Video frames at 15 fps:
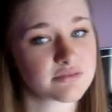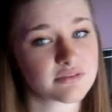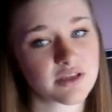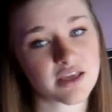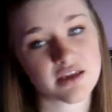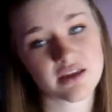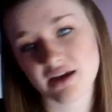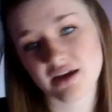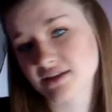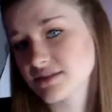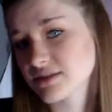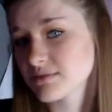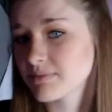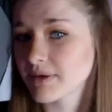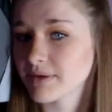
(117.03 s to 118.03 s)
like not
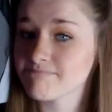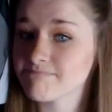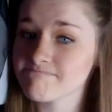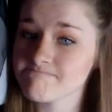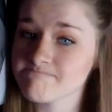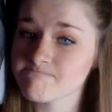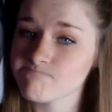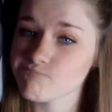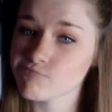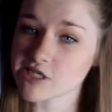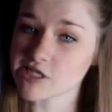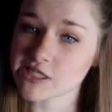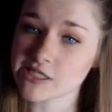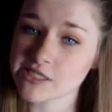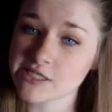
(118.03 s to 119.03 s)
sleeping,
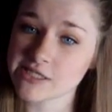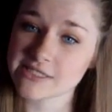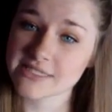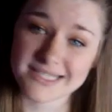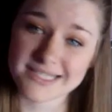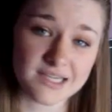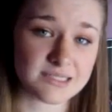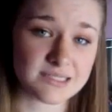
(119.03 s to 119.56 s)
because it